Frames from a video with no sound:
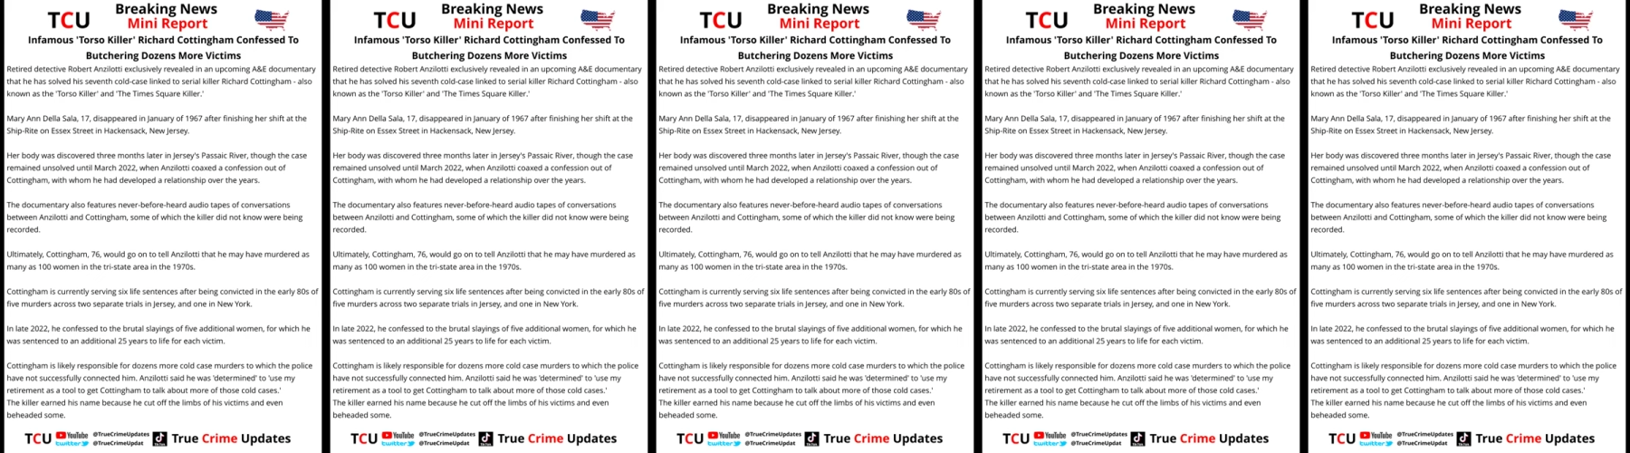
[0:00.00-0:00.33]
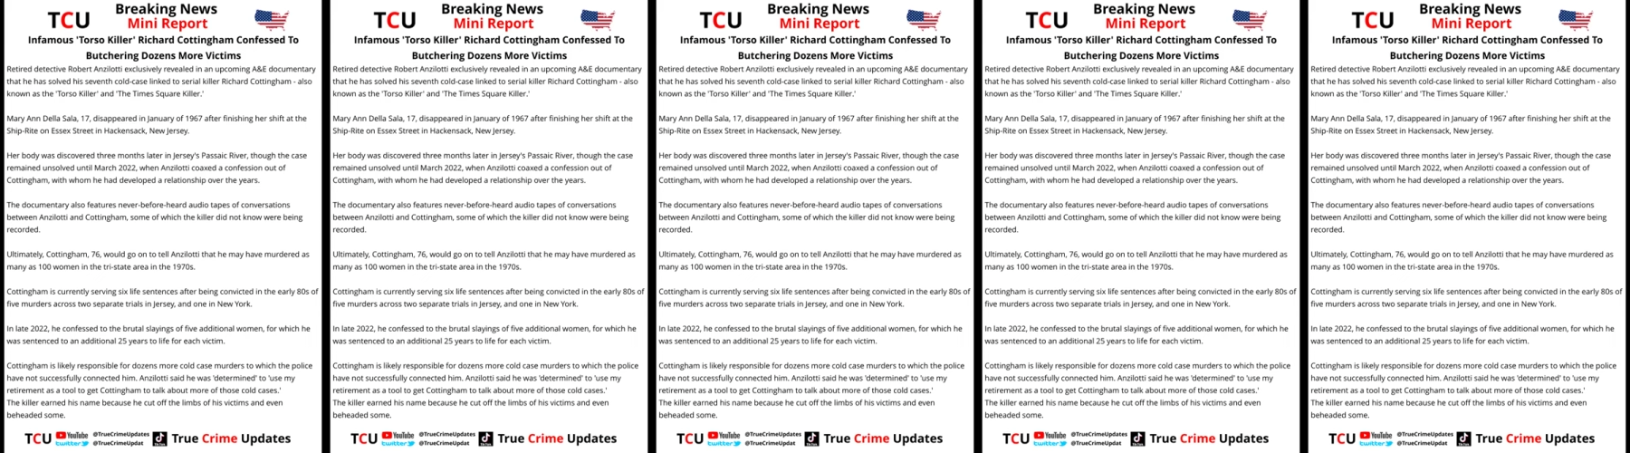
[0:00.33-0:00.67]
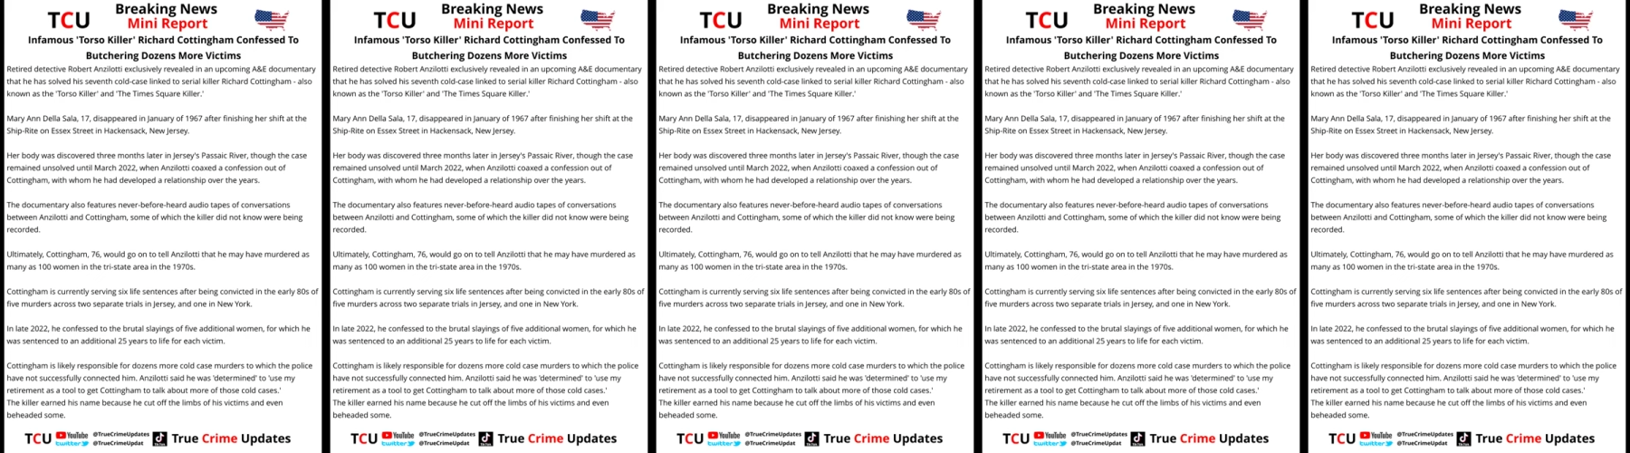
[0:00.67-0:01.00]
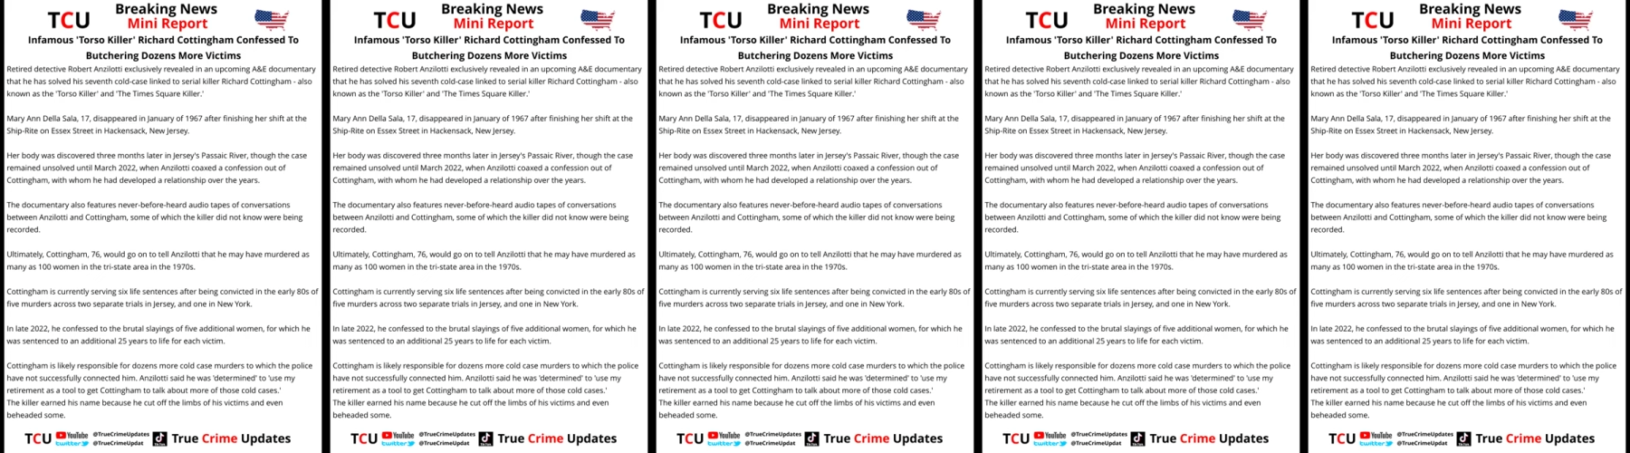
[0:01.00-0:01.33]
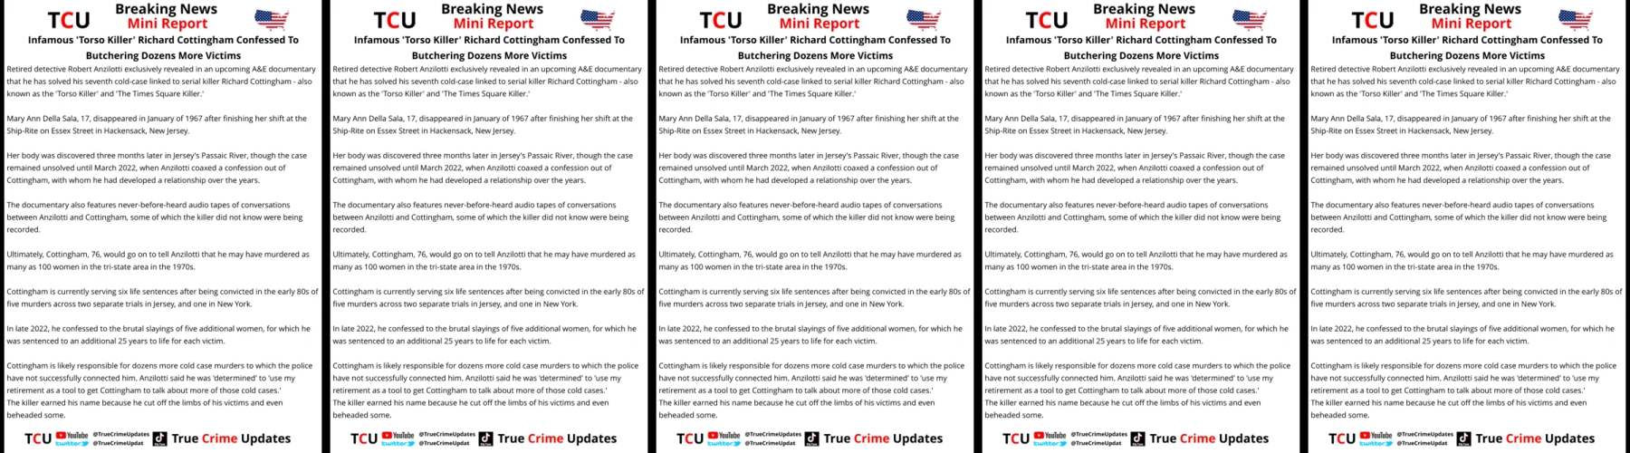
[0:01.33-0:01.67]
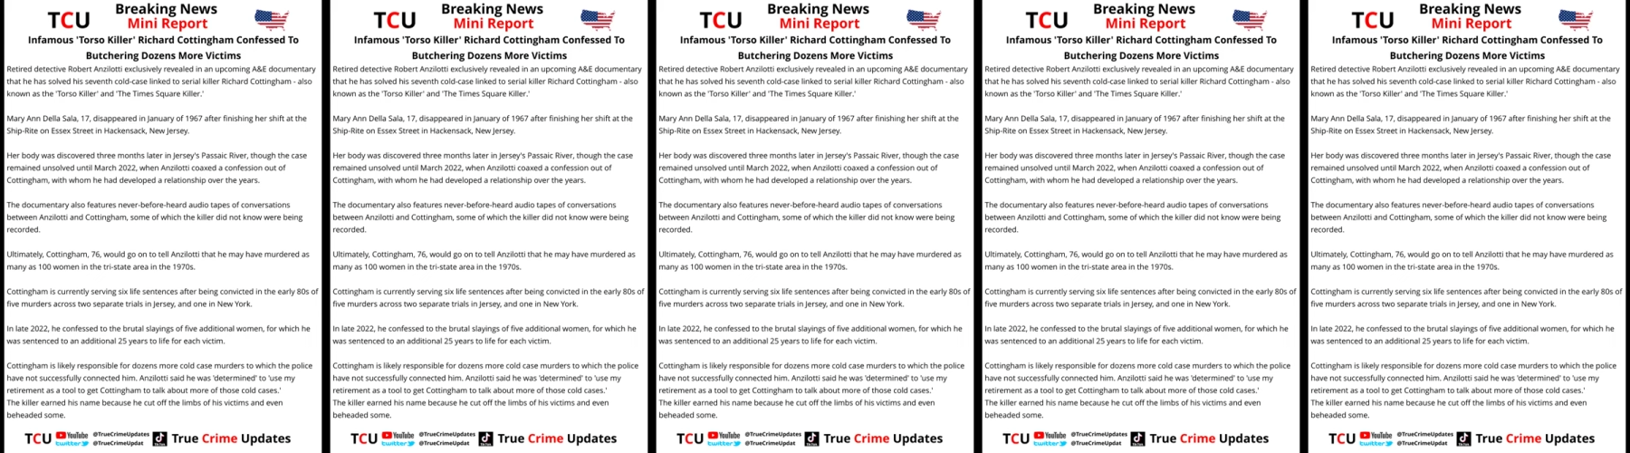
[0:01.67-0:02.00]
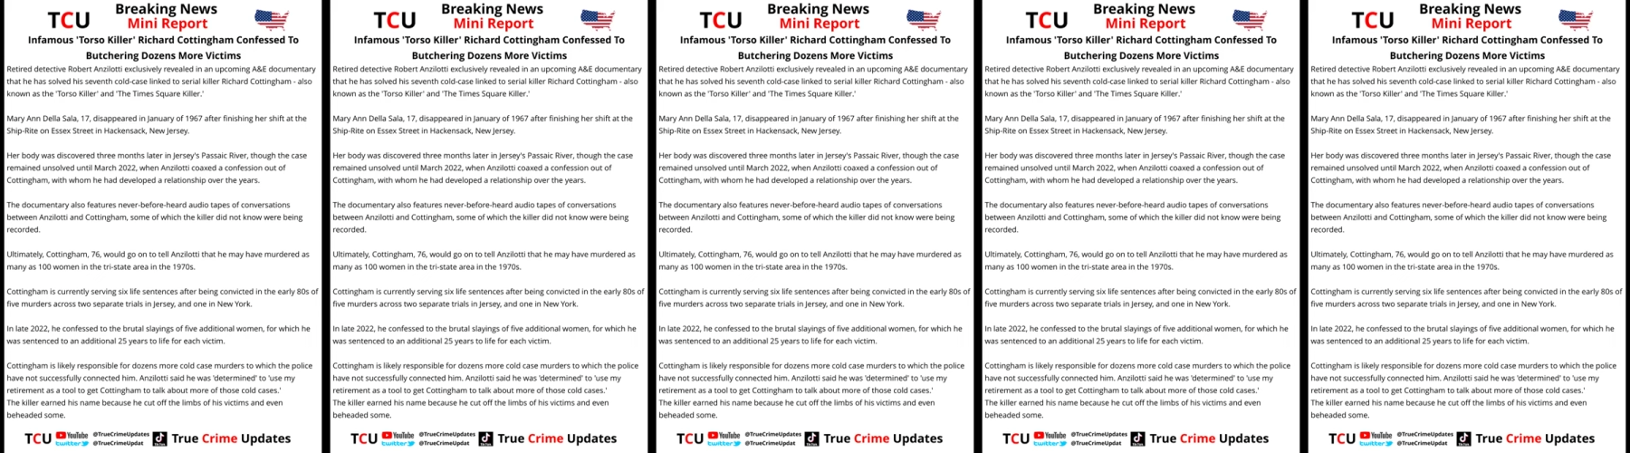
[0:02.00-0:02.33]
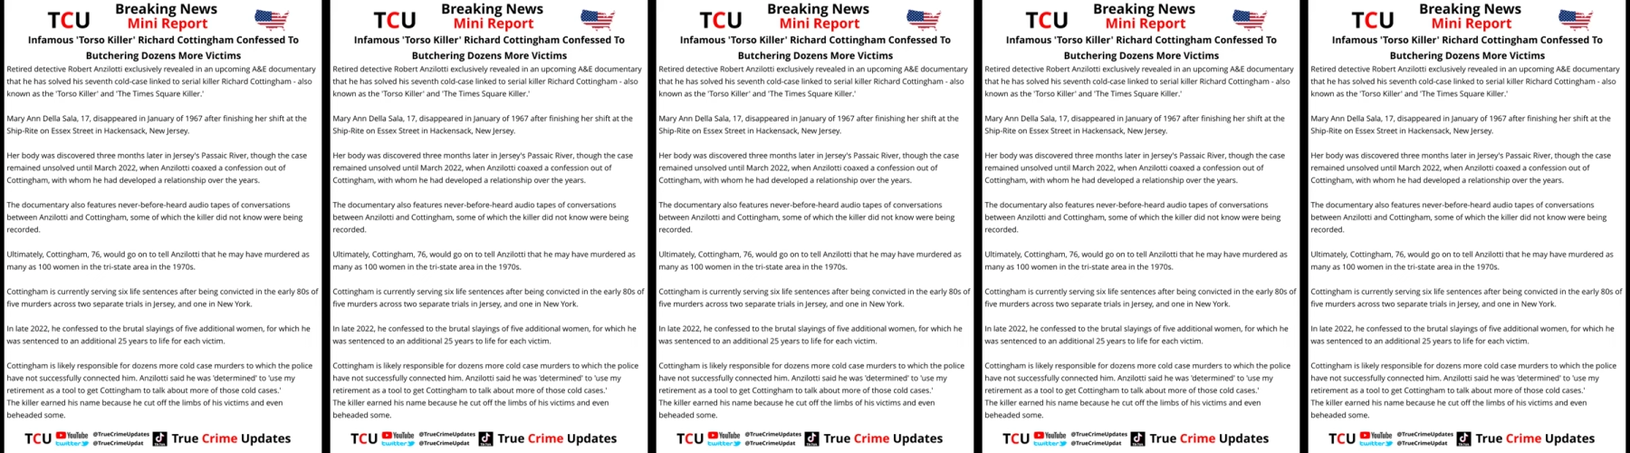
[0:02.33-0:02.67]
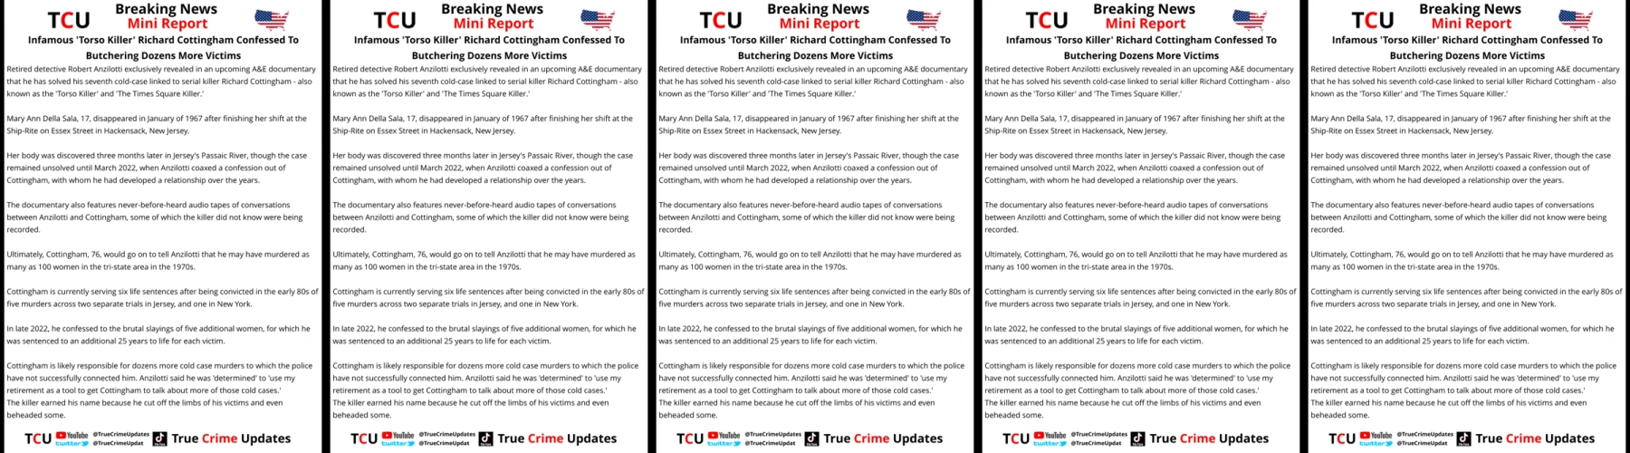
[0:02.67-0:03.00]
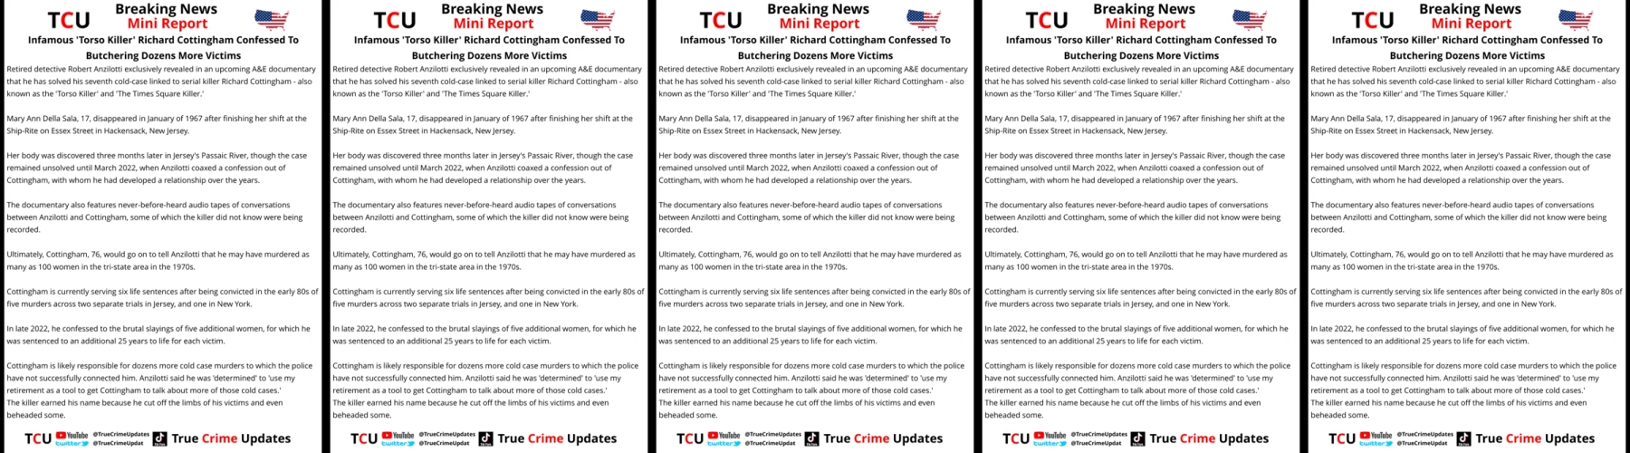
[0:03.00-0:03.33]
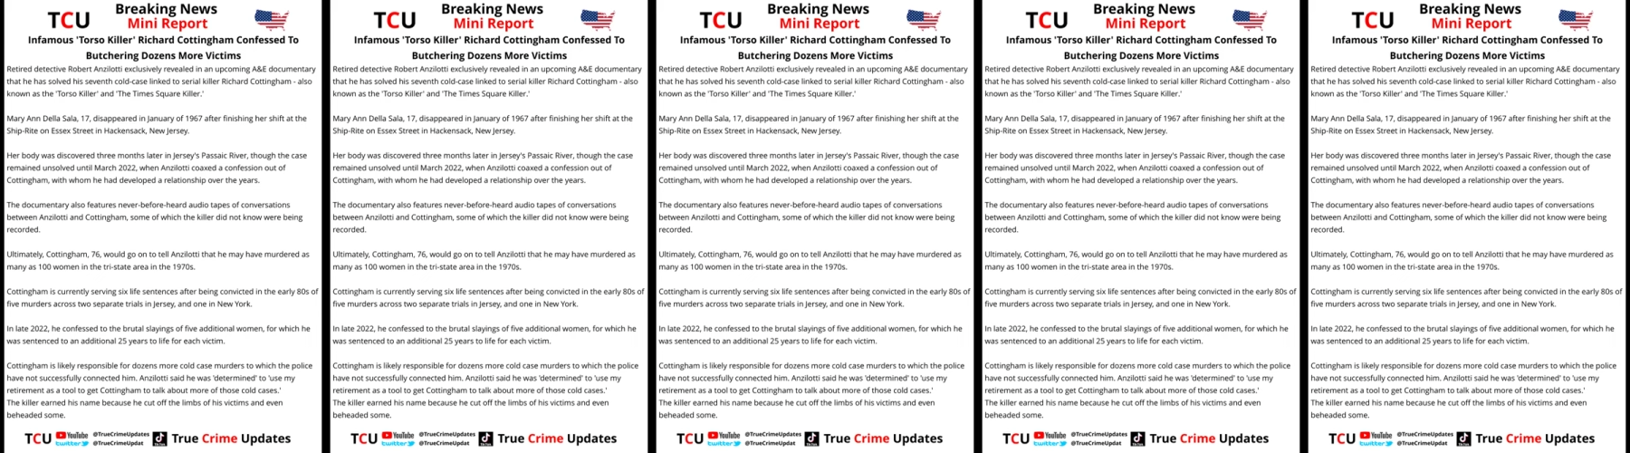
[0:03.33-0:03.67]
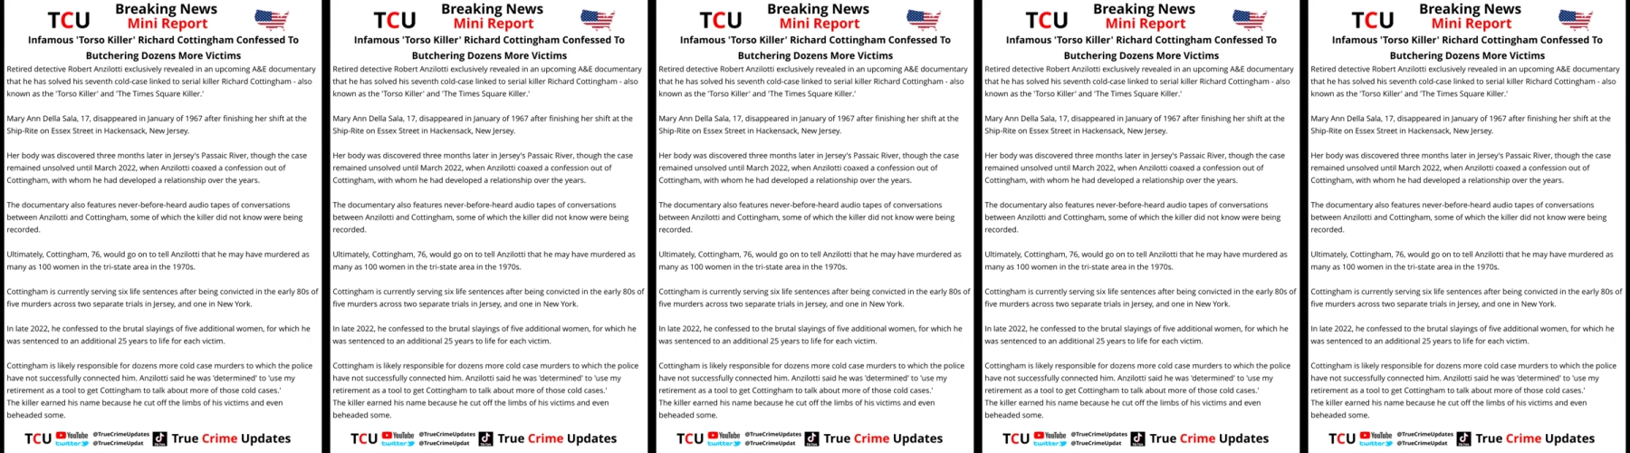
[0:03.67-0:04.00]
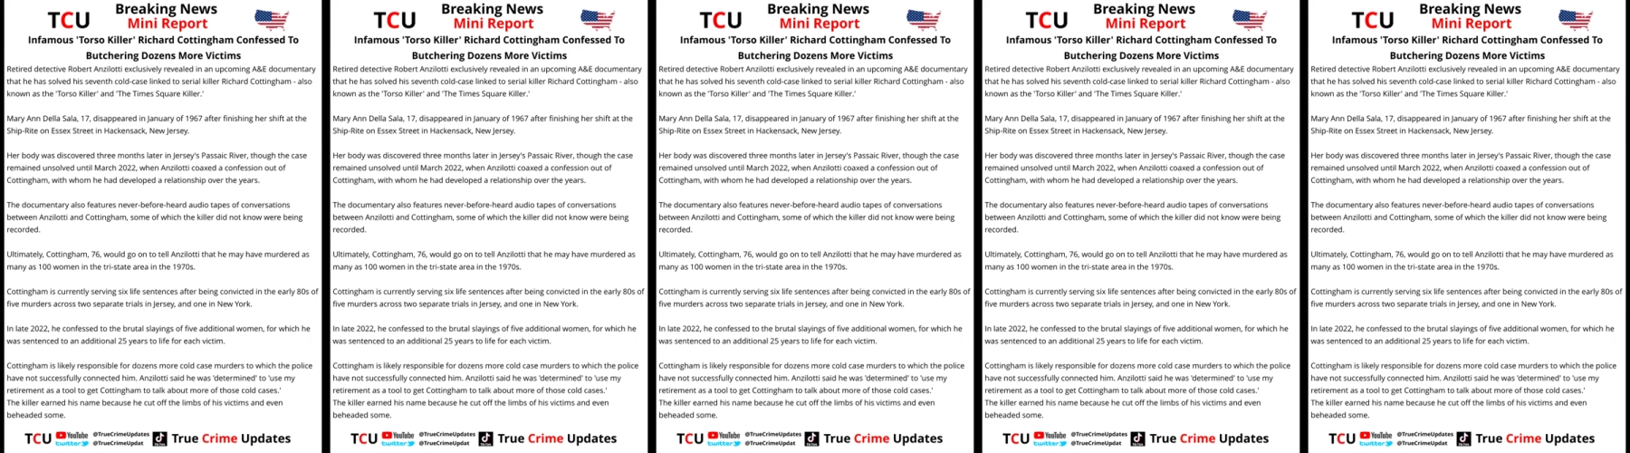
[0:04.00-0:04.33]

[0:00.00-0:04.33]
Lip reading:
[unreadable: no face in view]